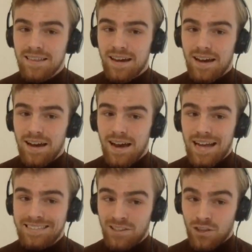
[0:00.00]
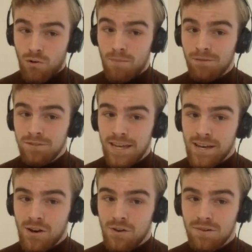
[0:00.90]
that I didn't know about
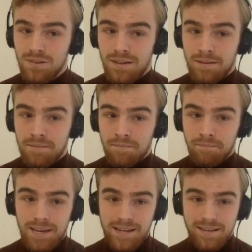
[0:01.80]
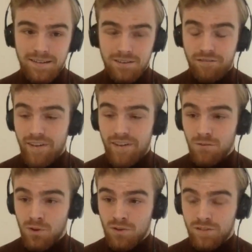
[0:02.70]
Diego, like the
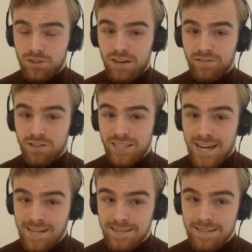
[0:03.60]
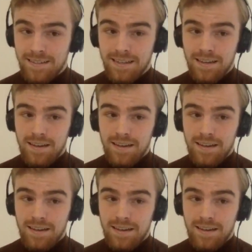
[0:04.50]
failed move to Sheffield United,